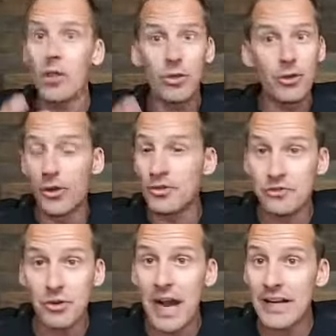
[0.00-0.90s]
the
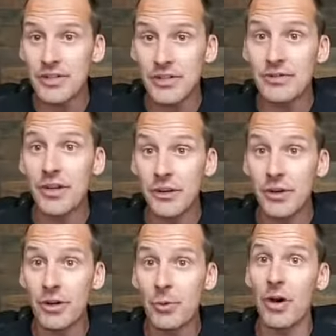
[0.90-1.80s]
strategies that you're
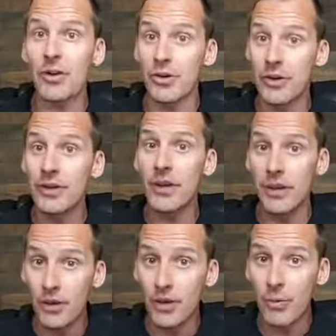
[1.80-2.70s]
going to want to learn and that
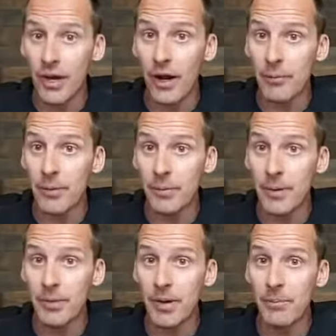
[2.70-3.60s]
you're going to want to help your
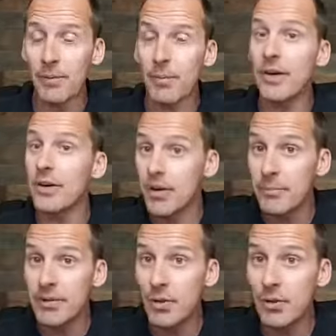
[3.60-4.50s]
people implement are going to
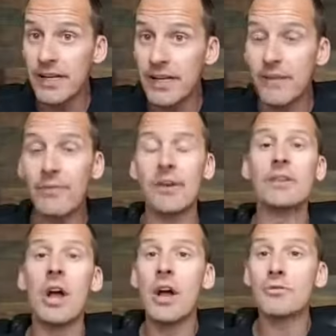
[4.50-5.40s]
be totally different.
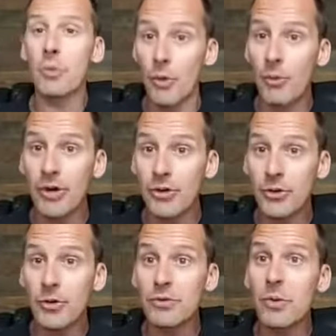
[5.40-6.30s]
So what we're going to
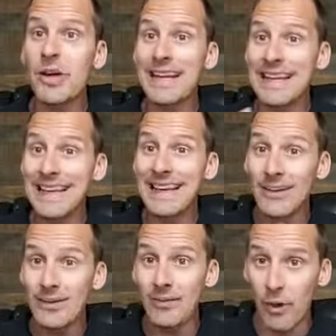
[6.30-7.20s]
do is we're going to get
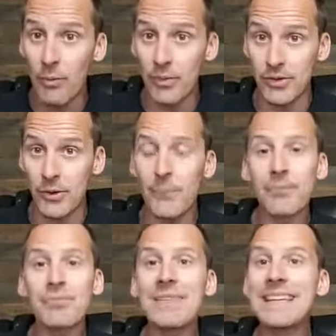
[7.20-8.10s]
on the phone with you,
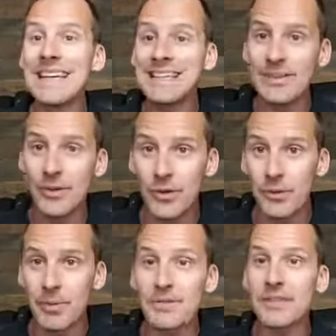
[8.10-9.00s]
get to know your
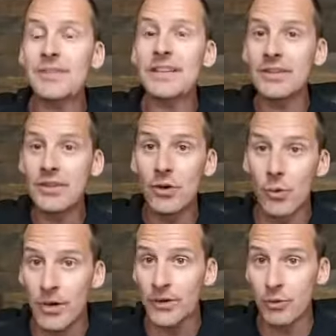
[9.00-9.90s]
business, get to know
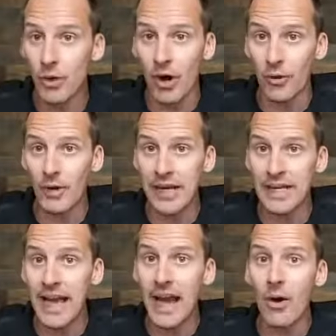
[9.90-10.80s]
where you are right
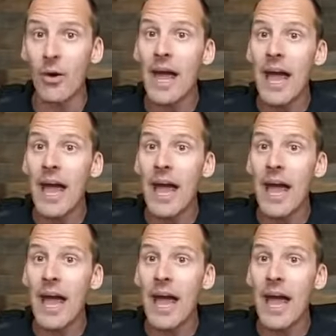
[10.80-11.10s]
now,